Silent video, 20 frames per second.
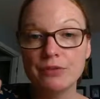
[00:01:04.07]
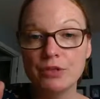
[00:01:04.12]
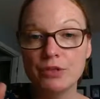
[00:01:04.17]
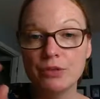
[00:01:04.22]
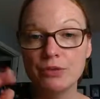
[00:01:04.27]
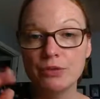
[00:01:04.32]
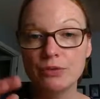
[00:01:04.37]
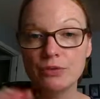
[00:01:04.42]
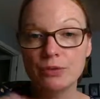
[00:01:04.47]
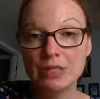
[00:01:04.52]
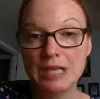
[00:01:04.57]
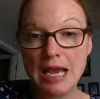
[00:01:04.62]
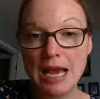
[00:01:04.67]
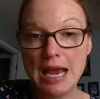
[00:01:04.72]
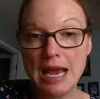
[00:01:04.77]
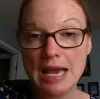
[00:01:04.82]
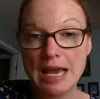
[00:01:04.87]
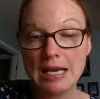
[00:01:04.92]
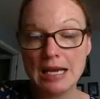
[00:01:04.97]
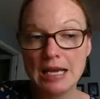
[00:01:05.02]
to
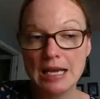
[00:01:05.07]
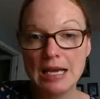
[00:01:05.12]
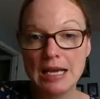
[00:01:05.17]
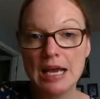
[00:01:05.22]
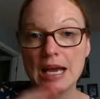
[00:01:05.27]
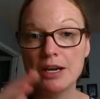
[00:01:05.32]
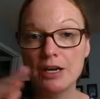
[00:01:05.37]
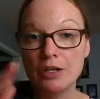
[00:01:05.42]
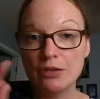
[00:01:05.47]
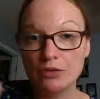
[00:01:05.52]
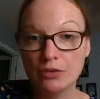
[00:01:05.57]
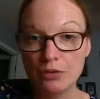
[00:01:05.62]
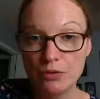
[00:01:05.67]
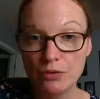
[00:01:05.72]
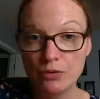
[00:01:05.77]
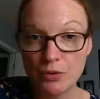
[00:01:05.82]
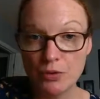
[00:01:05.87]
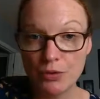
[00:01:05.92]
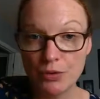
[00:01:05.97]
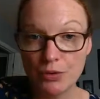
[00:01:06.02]
take in a
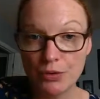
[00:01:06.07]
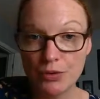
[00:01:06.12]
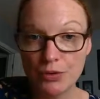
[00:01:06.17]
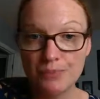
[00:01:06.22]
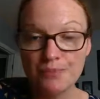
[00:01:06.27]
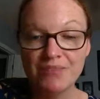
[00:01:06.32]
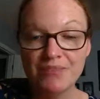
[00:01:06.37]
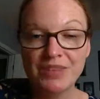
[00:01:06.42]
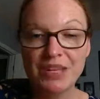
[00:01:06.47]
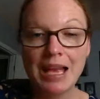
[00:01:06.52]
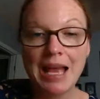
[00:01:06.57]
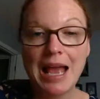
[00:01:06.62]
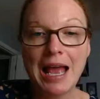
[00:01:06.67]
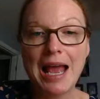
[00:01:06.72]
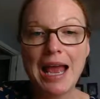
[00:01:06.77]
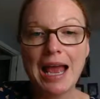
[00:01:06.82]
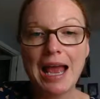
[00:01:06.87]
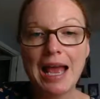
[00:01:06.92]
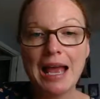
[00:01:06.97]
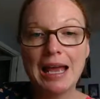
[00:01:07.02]
certain order
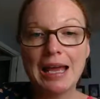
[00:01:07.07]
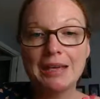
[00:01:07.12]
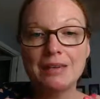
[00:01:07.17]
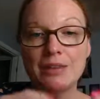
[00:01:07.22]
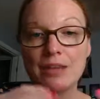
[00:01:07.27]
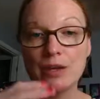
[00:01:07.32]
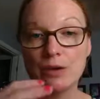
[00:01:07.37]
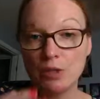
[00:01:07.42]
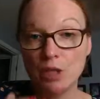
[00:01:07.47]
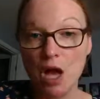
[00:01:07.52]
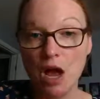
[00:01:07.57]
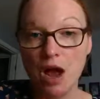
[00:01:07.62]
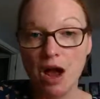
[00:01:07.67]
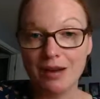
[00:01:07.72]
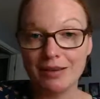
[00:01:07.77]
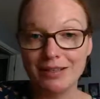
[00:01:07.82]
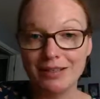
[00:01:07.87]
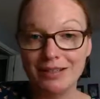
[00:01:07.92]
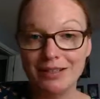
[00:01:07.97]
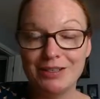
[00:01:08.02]
and they're
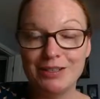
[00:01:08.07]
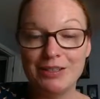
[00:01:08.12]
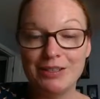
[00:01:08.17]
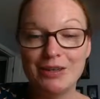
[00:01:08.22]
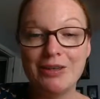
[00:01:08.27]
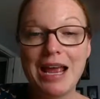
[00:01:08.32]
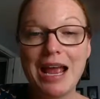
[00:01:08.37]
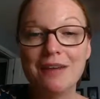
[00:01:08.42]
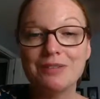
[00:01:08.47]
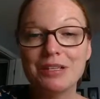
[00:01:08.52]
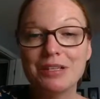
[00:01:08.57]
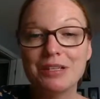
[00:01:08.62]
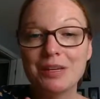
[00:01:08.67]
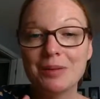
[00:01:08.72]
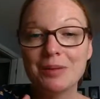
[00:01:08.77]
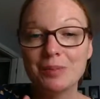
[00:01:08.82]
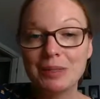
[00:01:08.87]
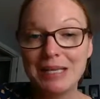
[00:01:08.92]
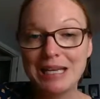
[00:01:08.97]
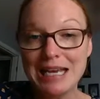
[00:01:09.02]
locked. So they have to
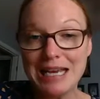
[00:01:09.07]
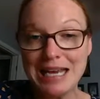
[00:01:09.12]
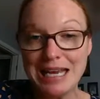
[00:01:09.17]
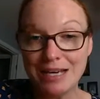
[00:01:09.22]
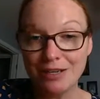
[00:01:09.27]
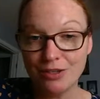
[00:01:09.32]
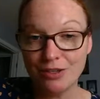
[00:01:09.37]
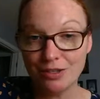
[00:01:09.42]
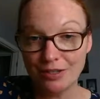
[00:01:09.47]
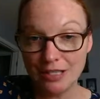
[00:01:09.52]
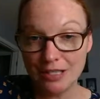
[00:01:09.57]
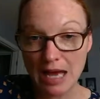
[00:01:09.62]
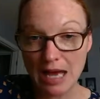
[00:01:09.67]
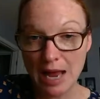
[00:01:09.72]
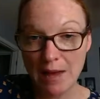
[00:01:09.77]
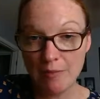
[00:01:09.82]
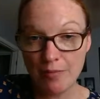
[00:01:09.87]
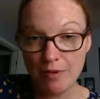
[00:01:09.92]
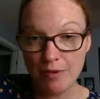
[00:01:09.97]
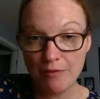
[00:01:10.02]
complete each
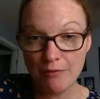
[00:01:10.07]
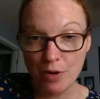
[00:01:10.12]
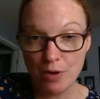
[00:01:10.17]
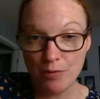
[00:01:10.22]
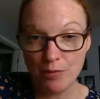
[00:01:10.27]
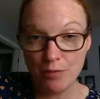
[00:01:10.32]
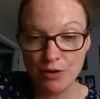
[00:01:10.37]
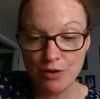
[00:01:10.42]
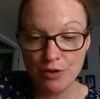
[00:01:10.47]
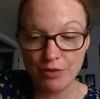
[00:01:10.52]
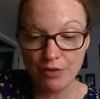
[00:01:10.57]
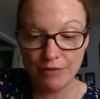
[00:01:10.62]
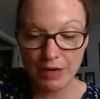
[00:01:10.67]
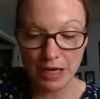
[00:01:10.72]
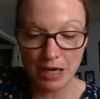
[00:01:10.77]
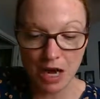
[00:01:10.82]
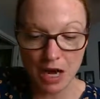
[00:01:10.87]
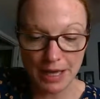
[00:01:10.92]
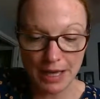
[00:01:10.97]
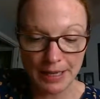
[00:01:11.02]
step before moving
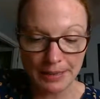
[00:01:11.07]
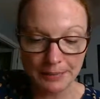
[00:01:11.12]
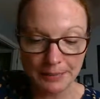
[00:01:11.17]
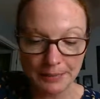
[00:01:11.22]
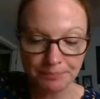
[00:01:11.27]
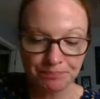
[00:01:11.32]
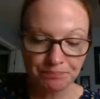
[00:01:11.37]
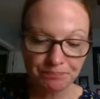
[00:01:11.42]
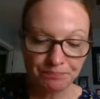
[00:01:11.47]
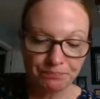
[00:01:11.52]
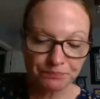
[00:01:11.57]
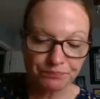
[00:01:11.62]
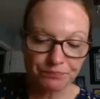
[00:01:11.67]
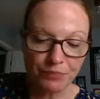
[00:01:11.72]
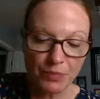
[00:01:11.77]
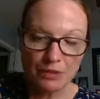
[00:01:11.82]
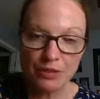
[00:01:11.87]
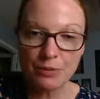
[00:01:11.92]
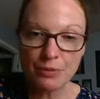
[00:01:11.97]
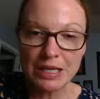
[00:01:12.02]
on.
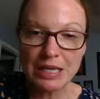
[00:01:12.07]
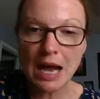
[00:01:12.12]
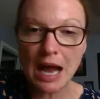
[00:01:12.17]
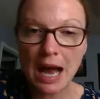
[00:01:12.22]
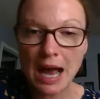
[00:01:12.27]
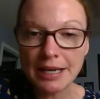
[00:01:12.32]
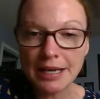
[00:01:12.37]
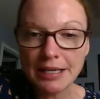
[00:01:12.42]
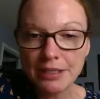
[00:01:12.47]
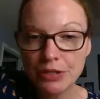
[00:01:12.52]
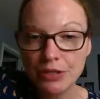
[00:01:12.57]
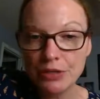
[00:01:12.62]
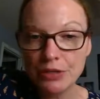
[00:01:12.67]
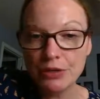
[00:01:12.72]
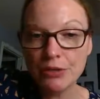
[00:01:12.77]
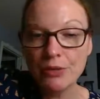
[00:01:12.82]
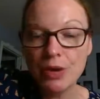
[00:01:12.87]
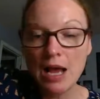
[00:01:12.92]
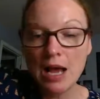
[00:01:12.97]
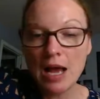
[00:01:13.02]
So in the I
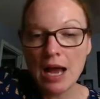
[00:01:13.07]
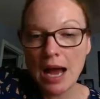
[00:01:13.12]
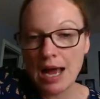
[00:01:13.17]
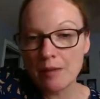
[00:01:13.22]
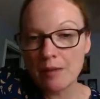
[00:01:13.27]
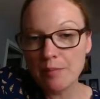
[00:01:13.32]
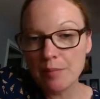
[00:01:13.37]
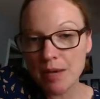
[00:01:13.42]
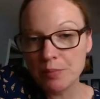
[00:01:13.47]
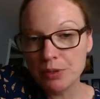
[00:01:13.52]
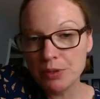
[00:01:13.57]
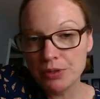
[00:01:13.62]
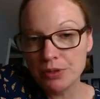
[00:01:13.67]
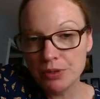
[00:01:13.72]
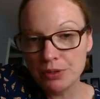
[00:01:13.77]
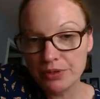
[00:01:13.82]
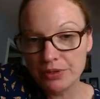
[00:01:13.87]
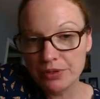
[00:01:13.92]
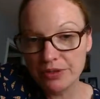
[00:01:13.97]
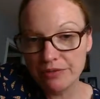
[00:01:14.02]
do, I might
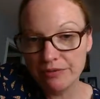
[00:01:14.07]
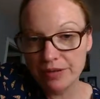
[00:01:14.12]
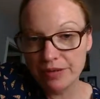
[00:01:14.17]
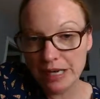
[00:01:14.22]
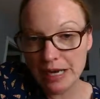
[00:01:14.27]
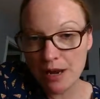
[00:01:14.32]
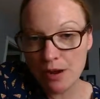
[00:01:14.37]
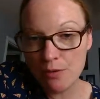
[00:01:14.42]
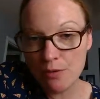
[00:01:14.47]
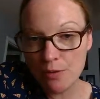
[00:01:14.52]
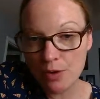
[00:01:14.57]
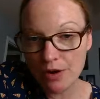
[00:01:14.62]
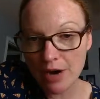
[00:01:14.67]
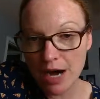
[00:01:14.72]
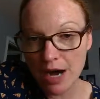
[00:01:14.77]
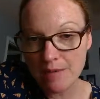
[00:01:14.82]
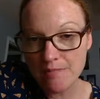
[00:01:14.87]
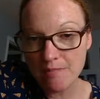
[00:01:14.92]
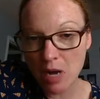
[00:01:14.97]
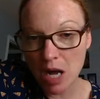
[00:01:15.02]
produce a video where
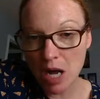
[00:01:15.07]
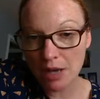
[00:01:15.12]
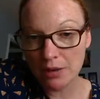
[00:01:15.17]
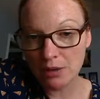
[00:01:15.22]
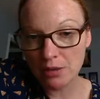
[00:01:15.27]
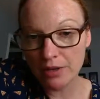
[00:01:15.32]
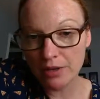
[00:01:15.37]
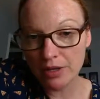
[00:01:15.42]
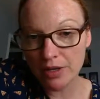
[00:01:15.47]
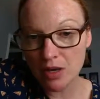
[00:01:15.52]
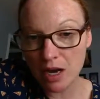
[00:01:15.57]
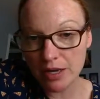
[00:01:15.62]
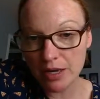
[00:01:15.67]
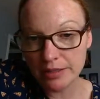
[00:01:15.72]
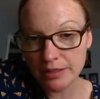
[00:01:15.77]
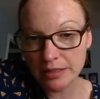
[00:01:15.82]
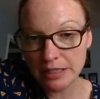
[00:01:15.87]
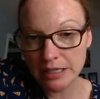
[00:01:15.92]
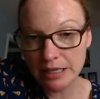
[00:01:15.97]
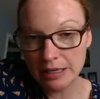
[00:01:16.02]
I model the
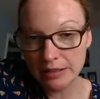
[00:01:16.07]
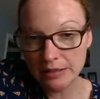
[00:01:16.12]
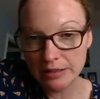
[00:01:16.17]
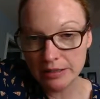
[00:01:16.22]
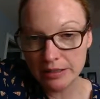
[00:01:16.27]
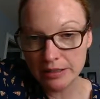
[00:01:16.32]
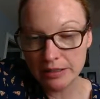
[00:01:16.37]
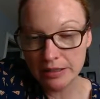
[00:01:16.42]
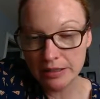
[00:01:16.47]
content.